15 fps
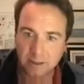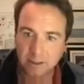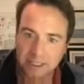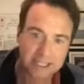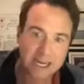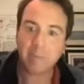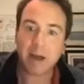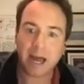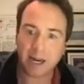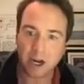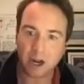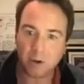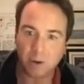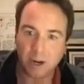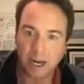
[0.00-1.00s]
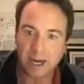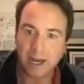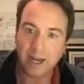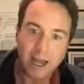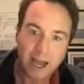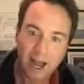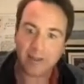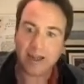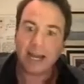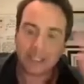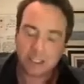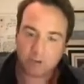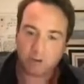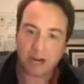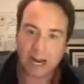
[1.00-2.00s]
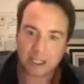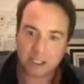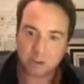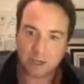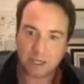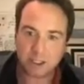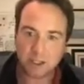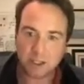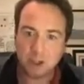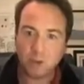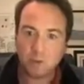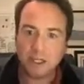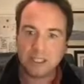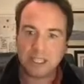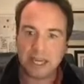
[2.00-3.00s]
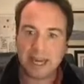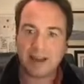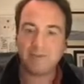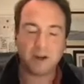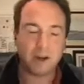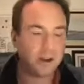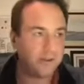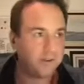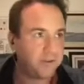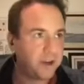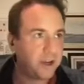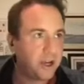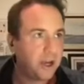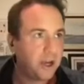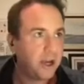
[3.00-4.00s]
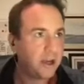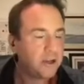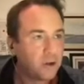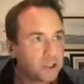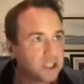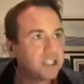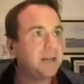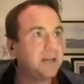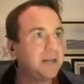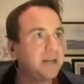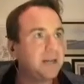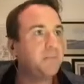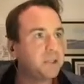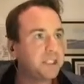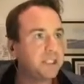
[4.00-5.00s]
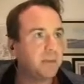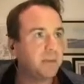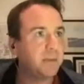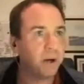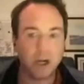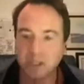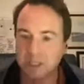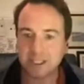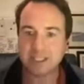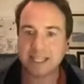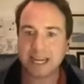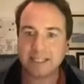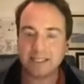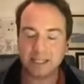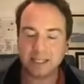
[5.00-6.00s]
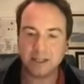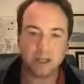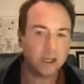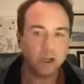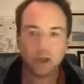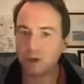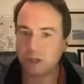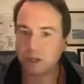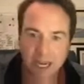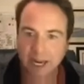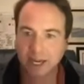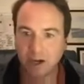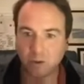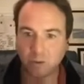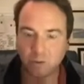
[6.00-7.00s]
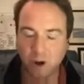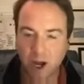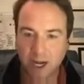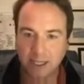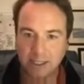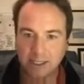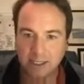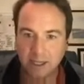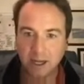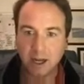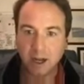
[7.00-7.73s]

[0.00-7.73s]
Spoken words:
This came out of nowhere and they had to react to it. So there's always a level of not sympathy, but understanding that you couldn't get it all right.